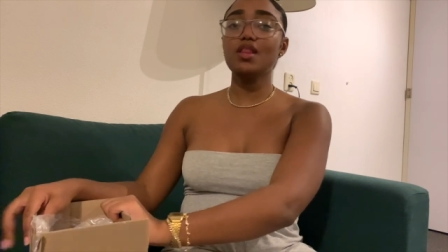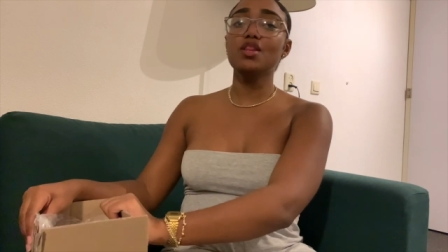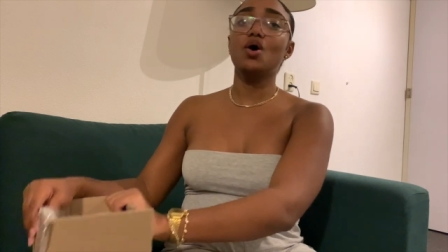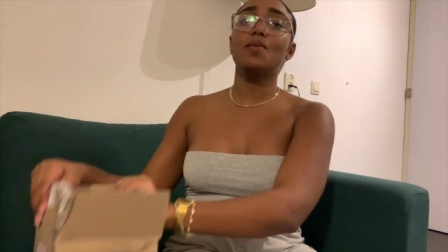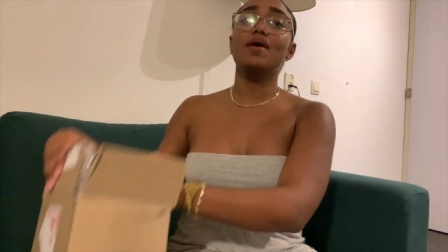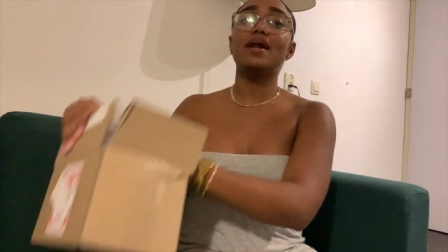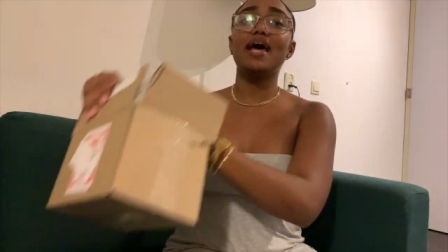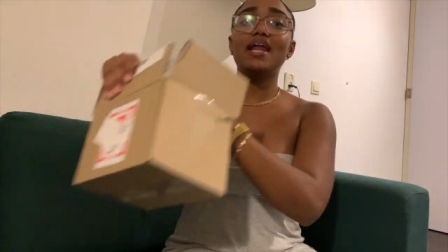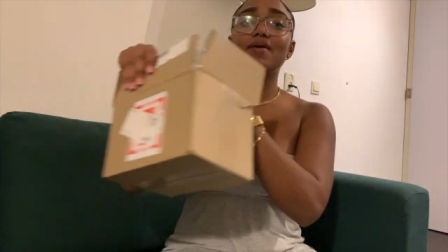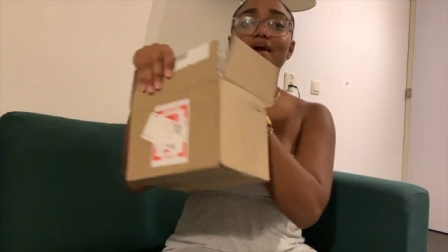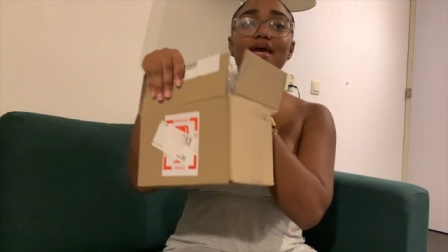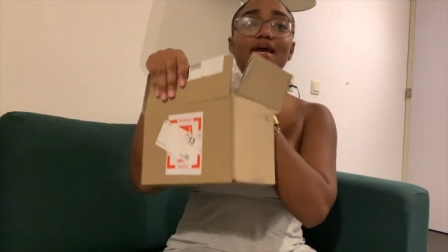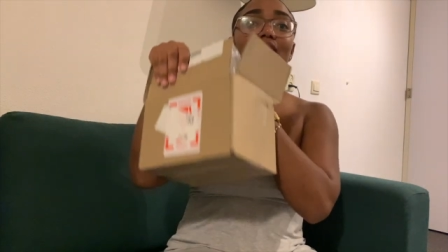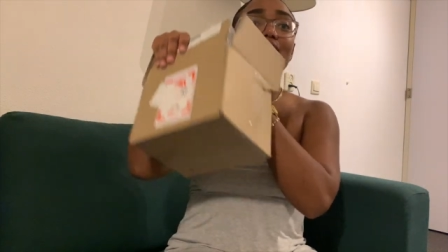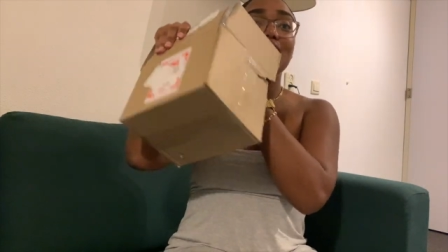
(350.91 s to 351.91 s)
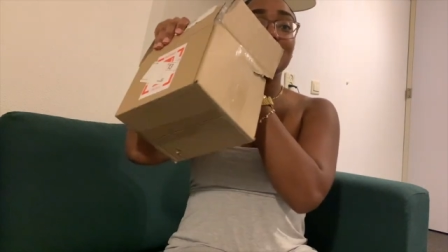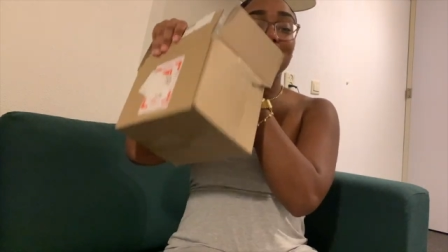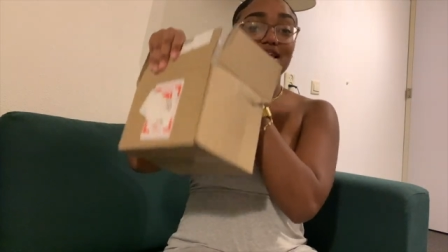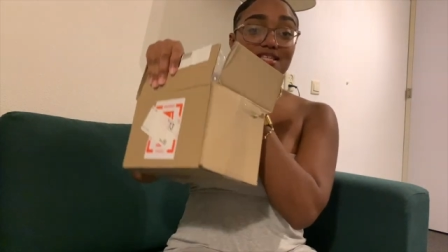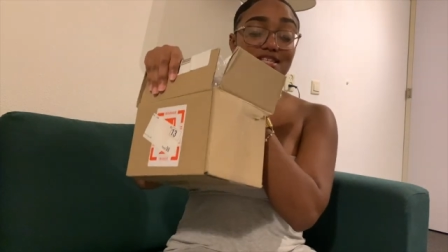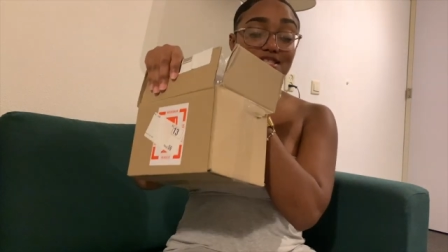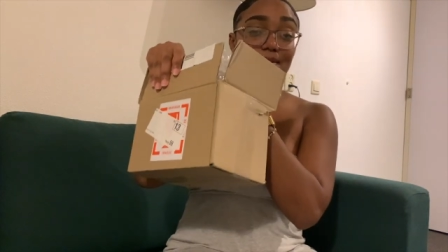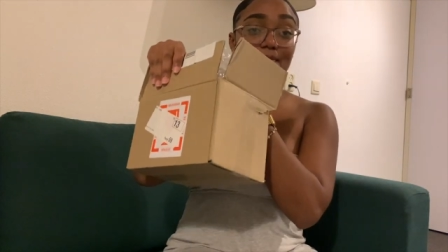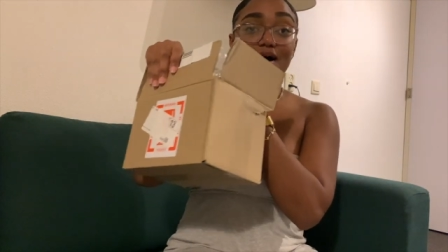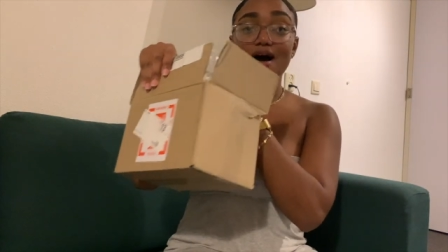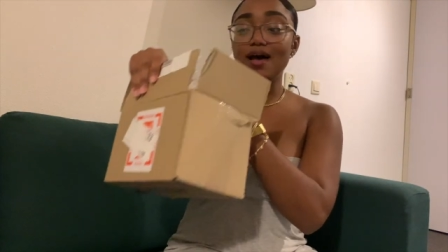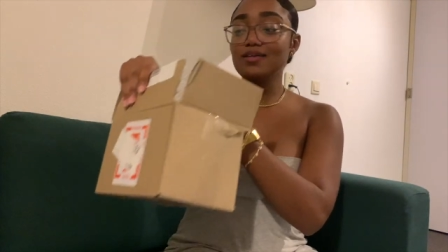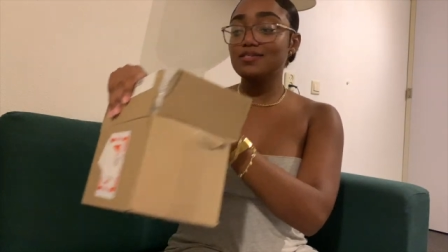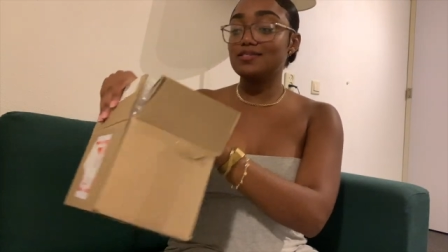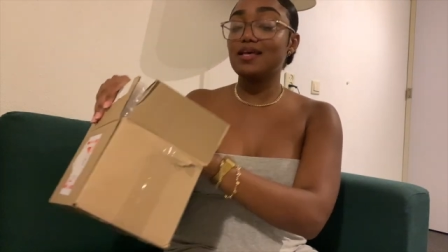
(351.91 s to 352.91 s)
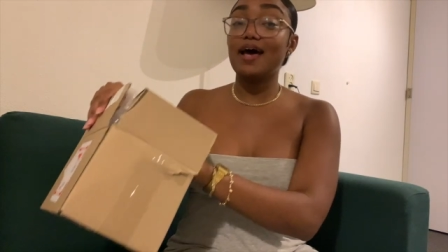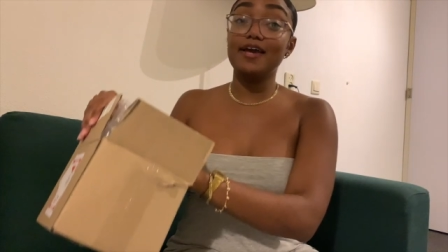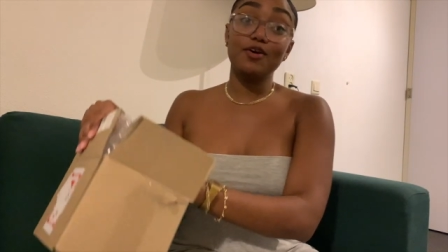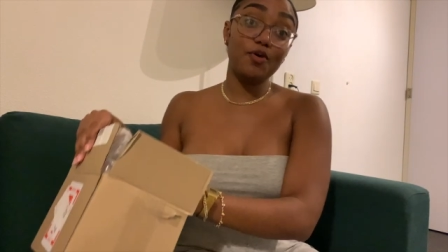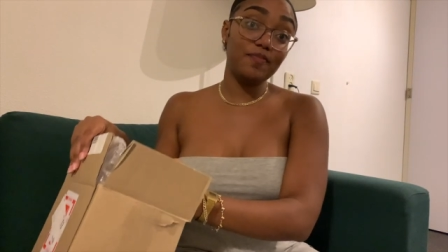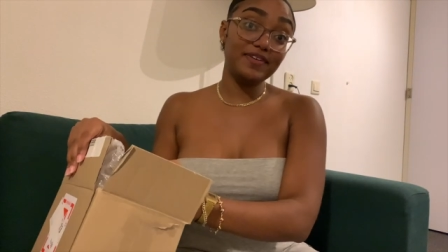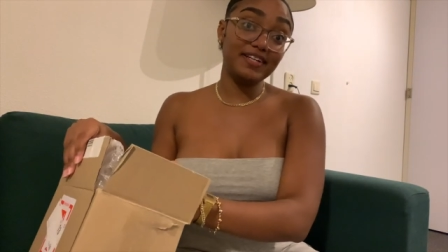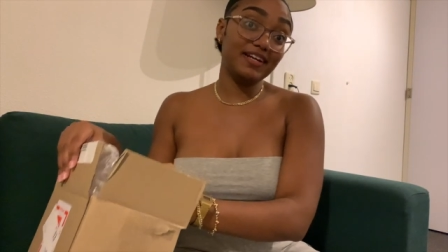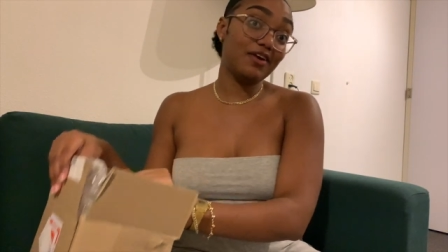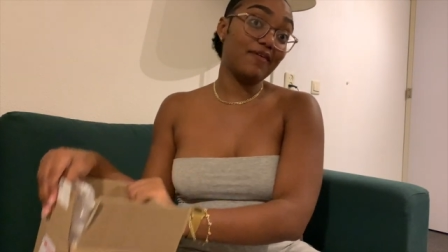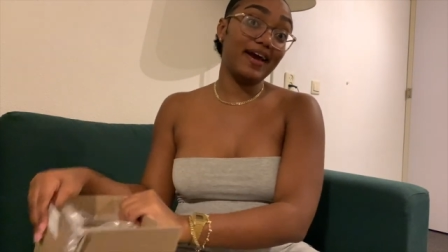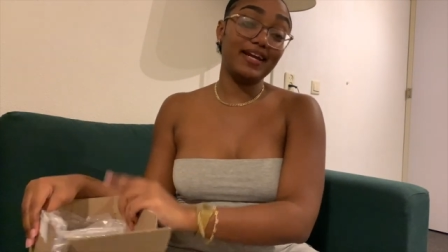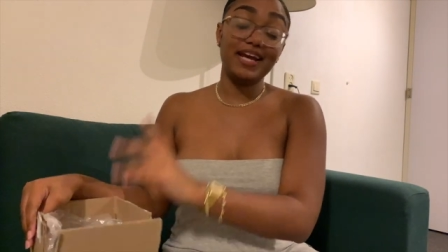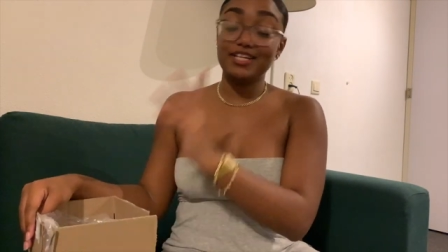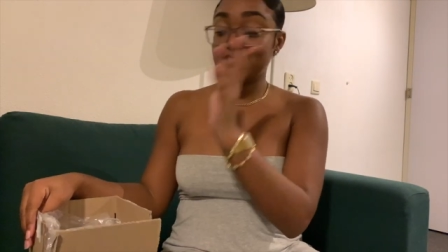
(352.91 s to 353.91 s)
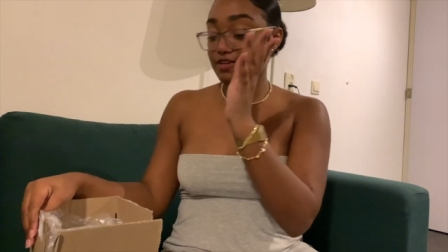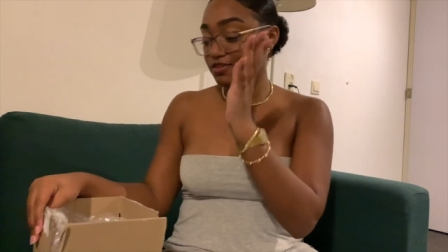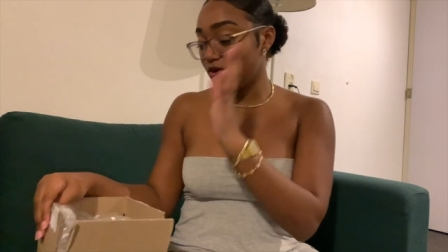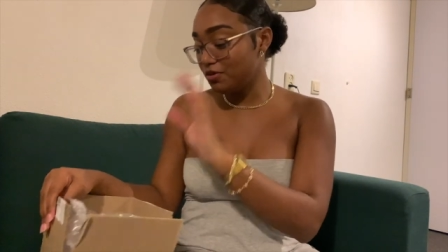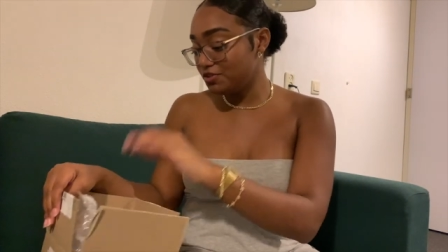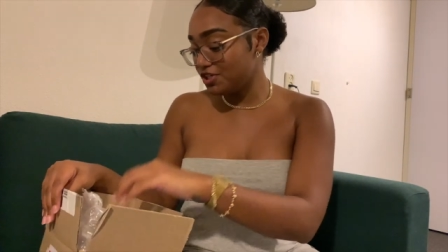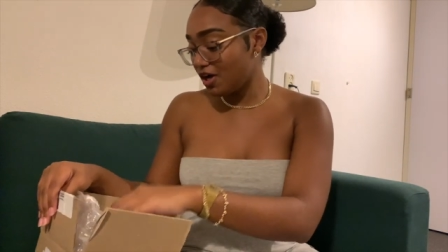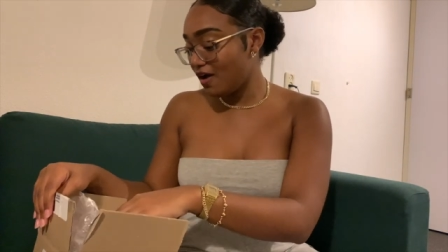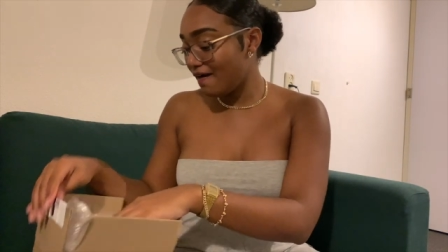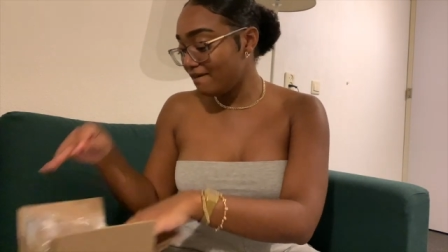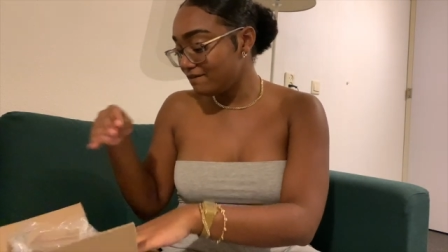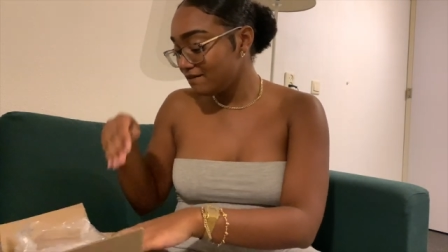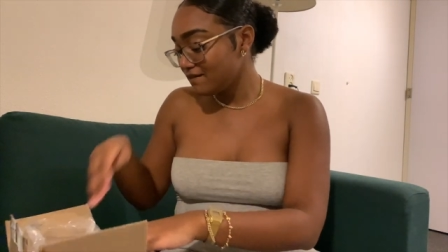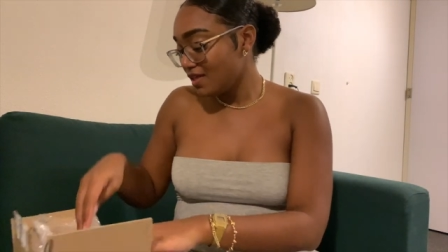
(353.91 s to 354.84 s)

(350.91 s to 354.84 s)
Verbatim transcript: Oh, but anyway, this is the box. I opened it already, as I told y'all.